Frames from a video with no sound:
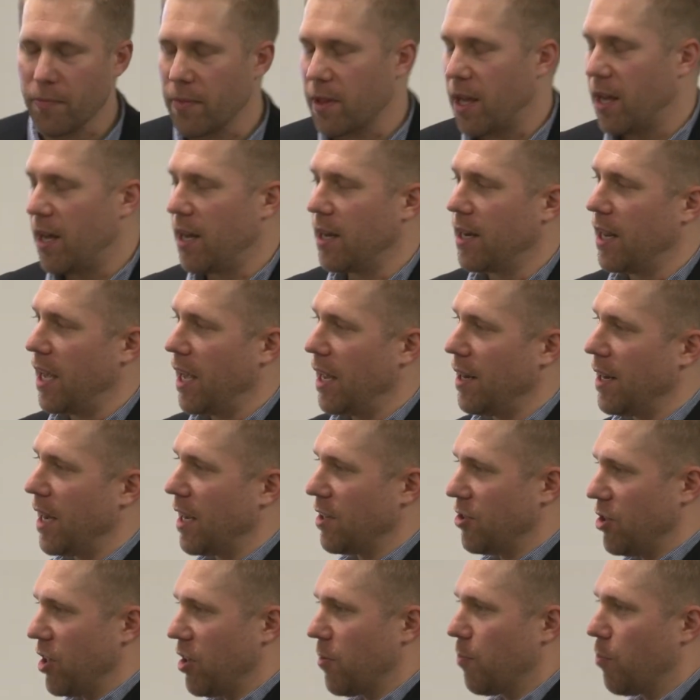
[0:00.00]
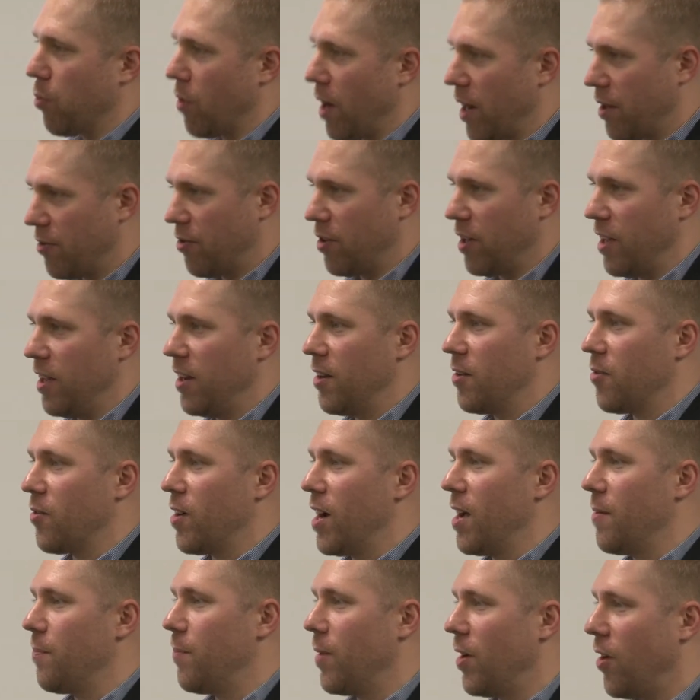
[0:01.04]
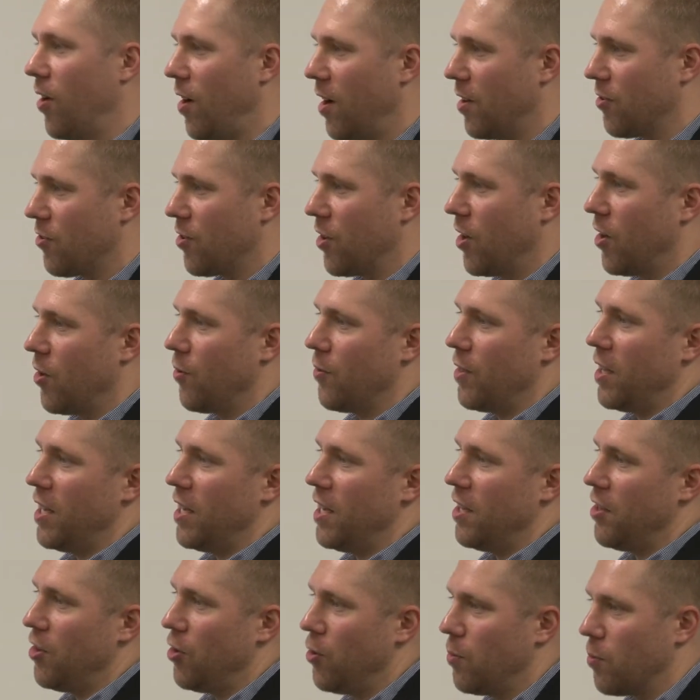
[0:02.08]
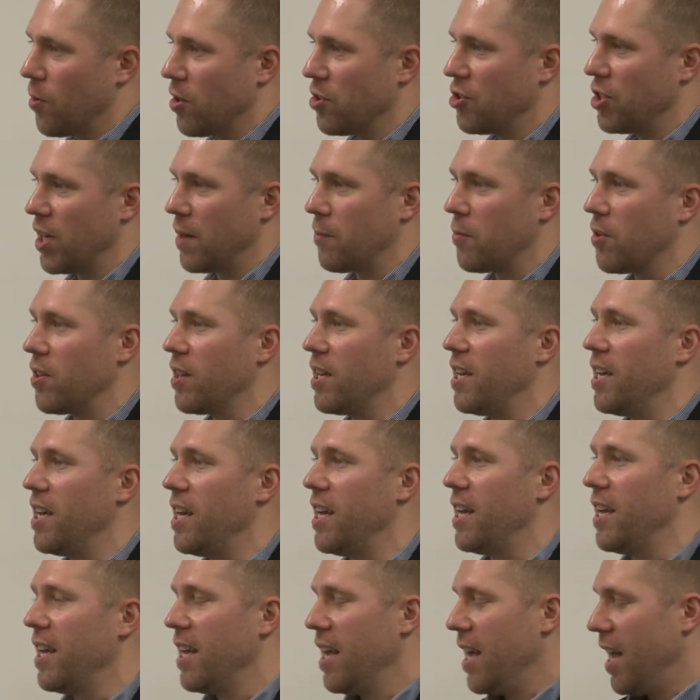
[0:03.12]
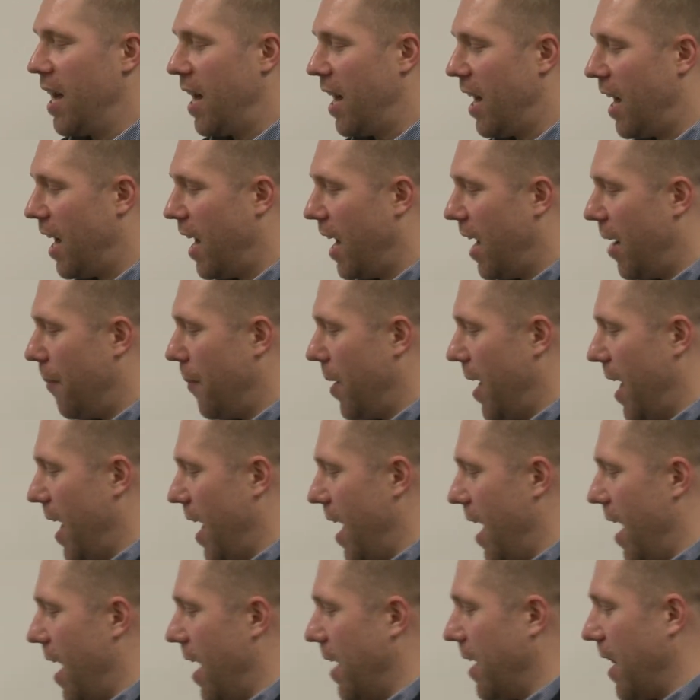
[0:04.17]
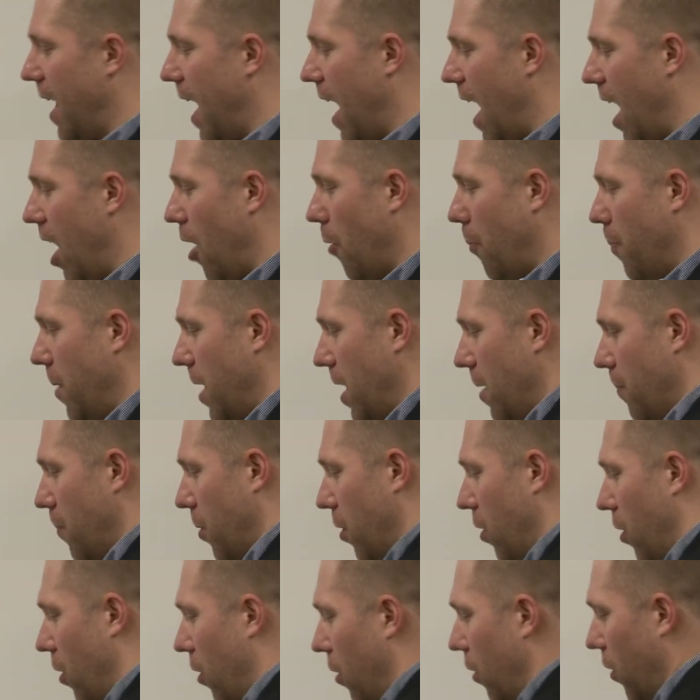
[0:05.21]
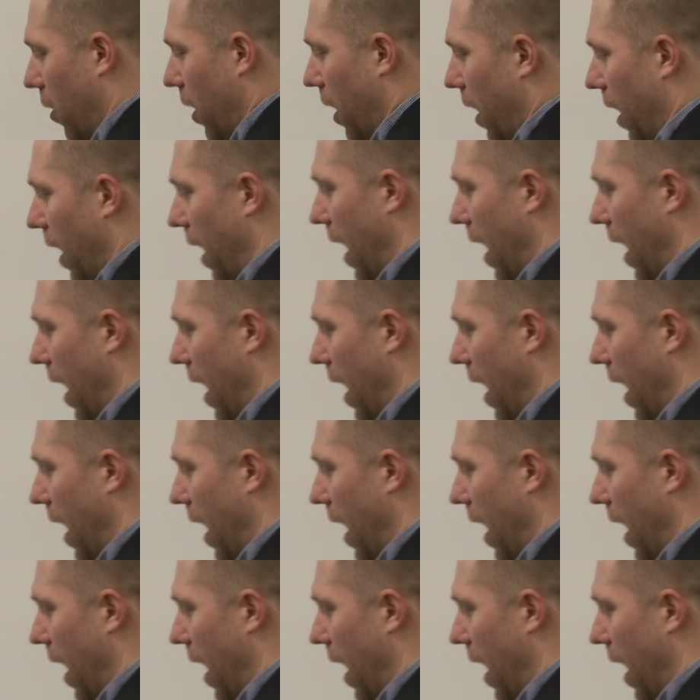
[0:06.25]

And, and, not just Brexit, right, but also the EU more generally, um, and how people, uh,